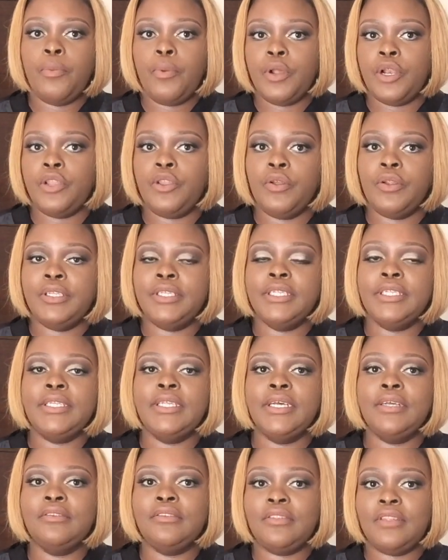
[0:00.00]
You put in your
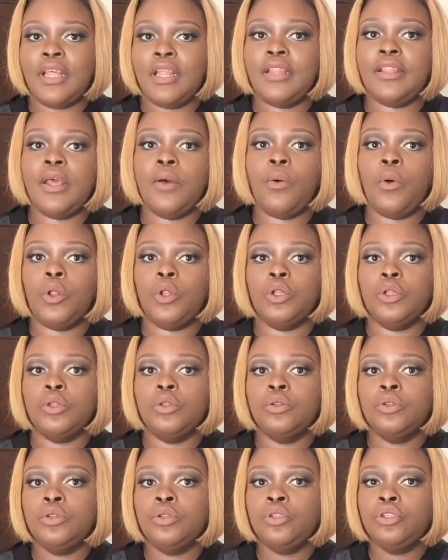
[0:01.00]
details, then they
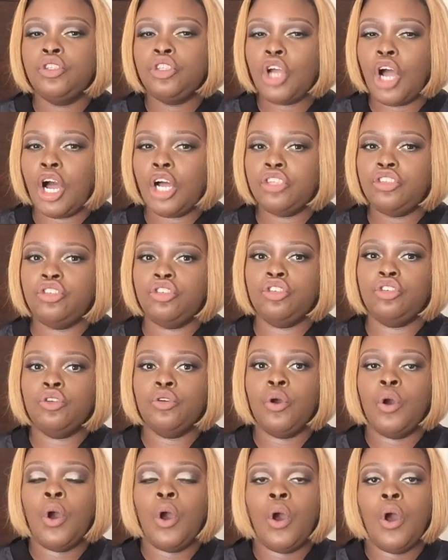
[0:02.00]
will charge
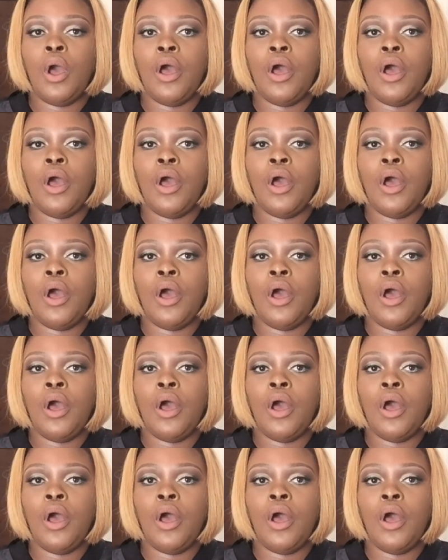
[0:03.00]
you.